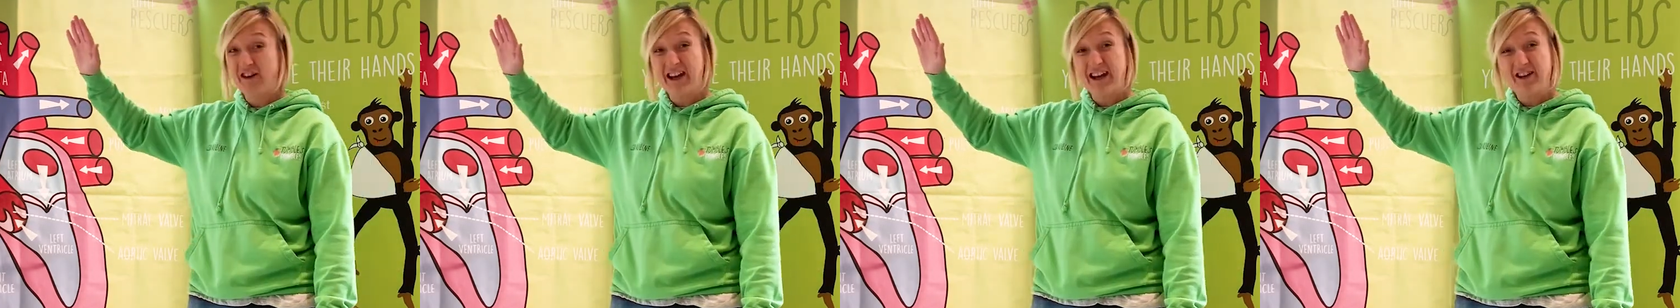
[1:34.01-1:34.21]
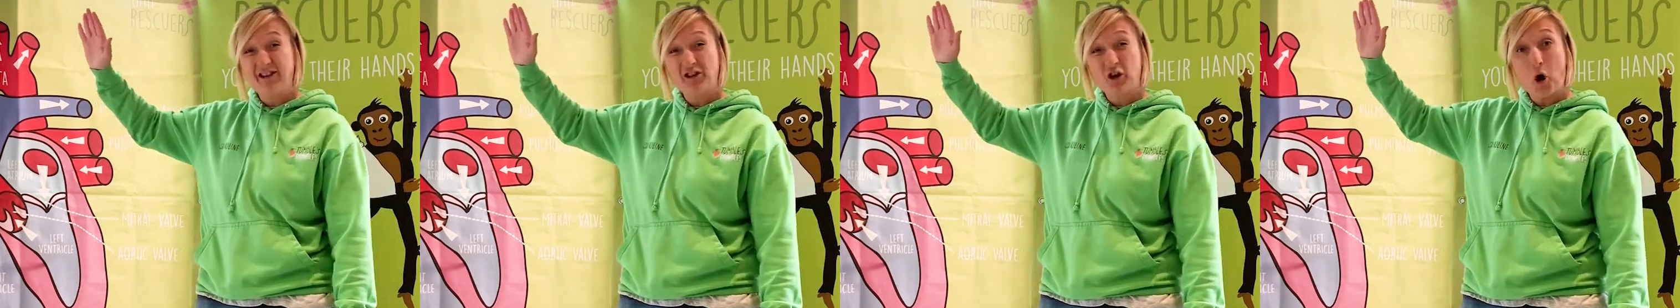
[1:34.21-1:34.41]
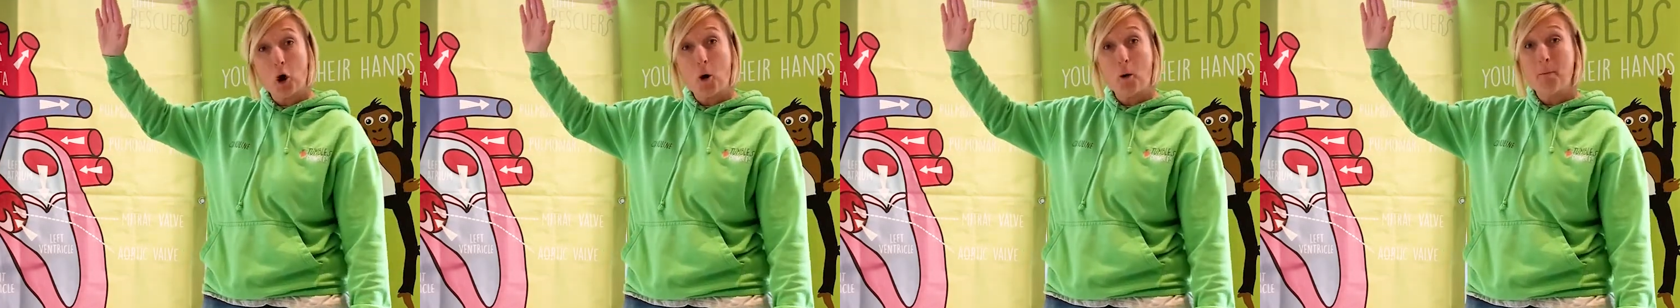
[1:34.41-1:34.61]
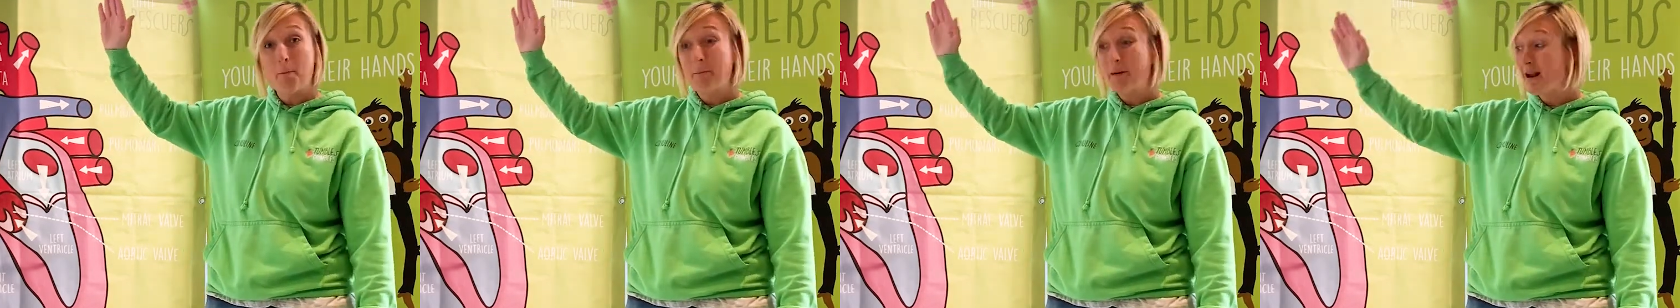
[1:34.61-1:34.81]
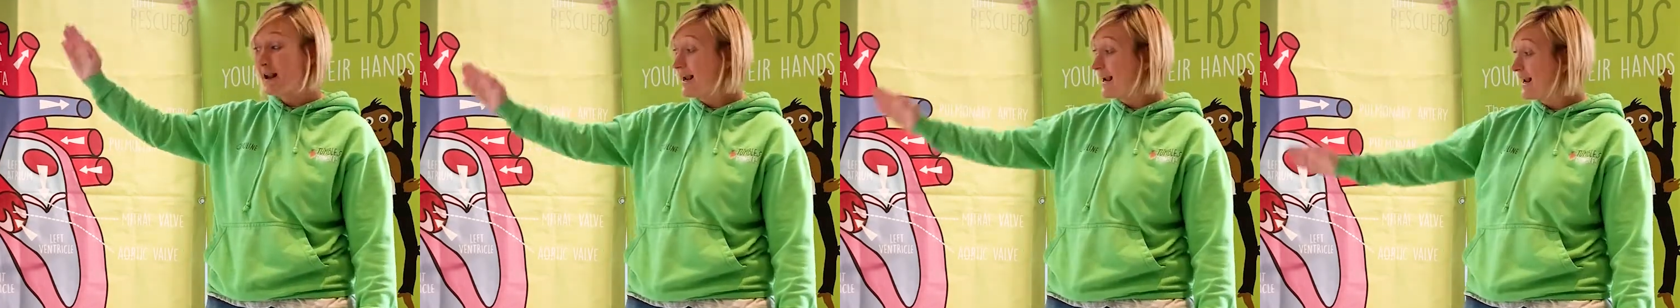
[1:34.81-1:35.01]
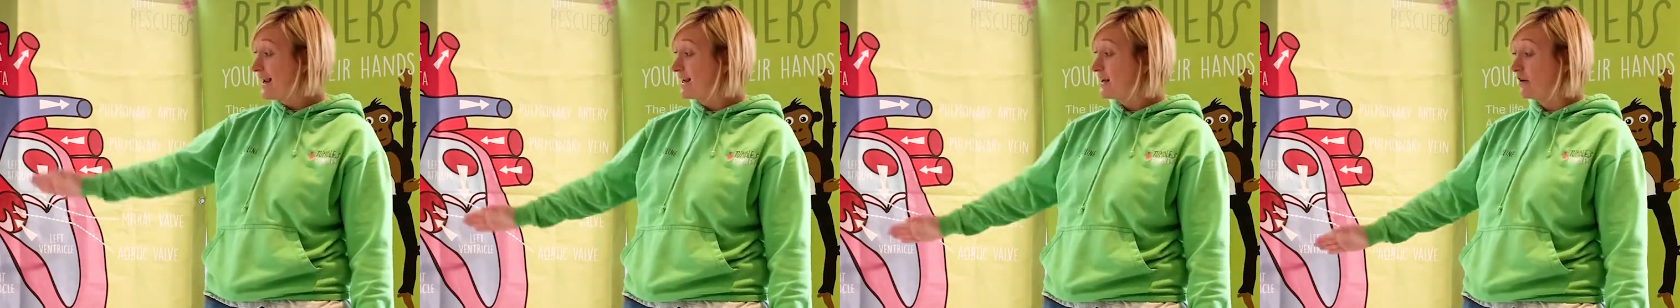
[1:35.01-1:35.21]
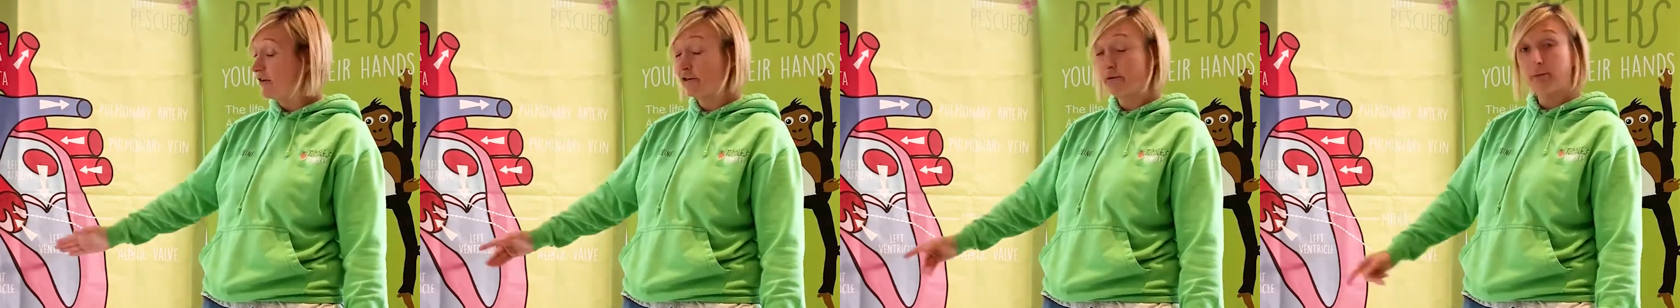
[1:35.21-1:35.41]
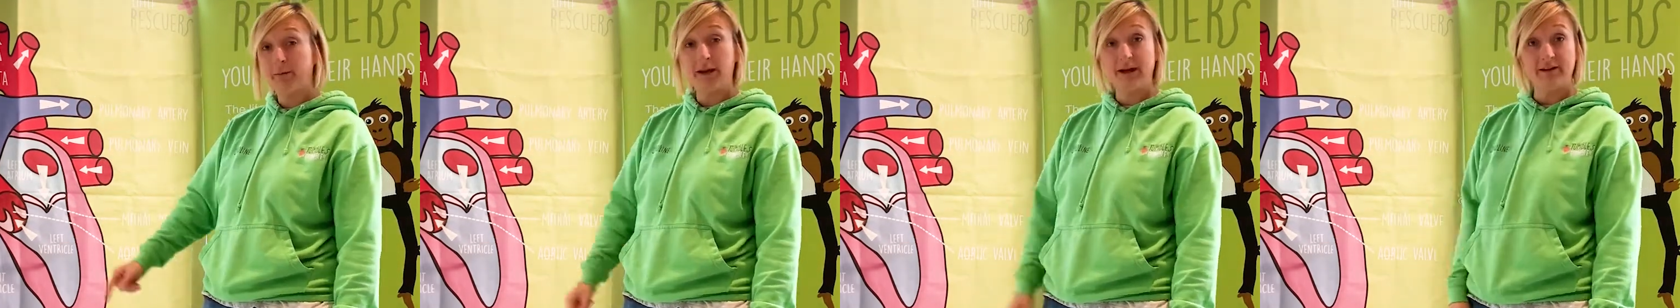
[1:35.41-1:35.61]
is completely
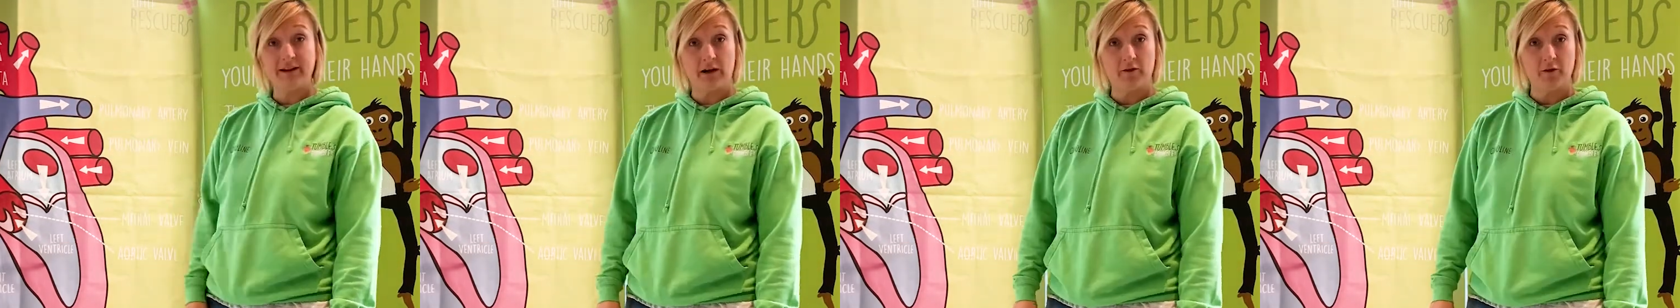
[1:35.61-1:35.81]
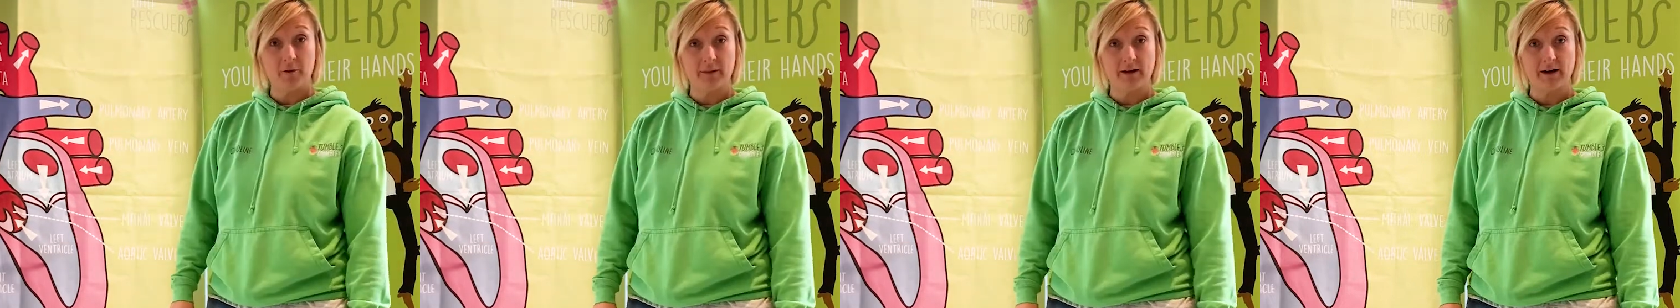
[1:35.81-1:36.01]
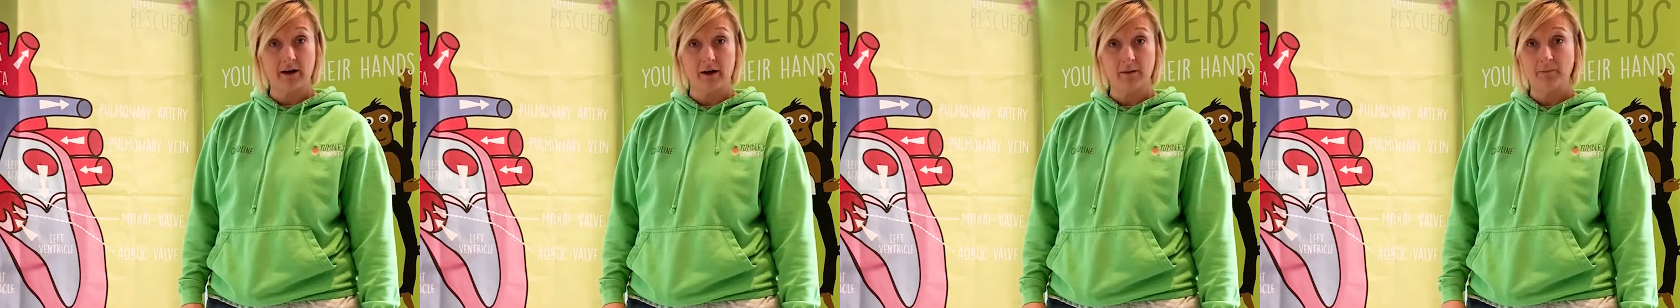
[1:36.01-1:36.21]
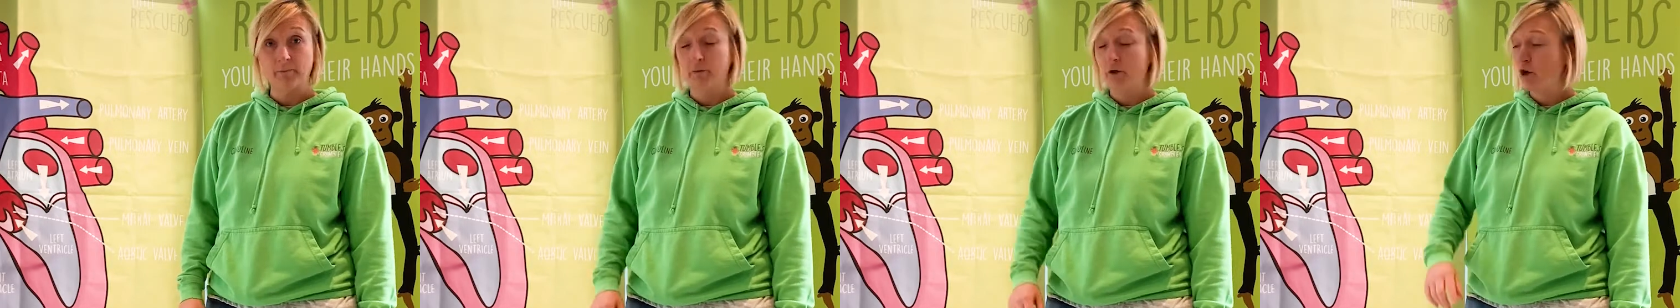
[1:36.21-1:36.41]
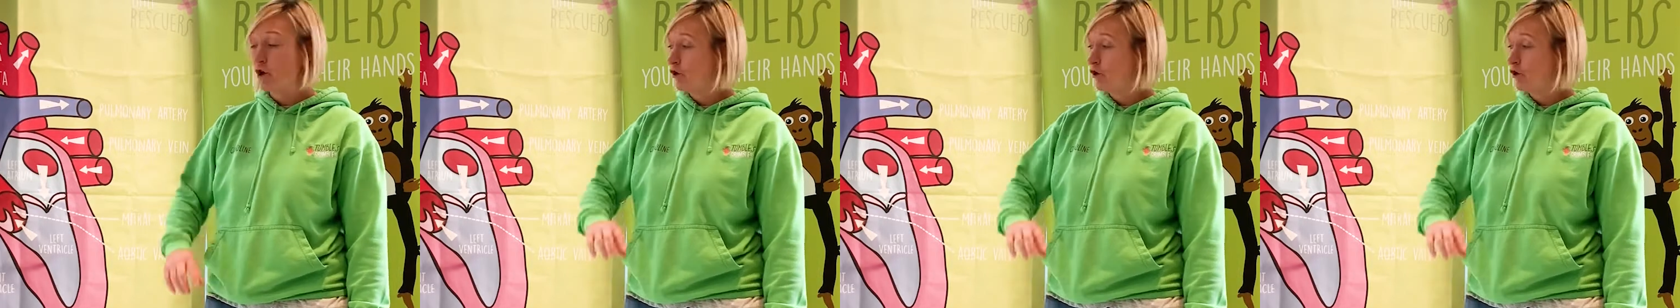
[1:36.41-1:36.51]
split down the middle.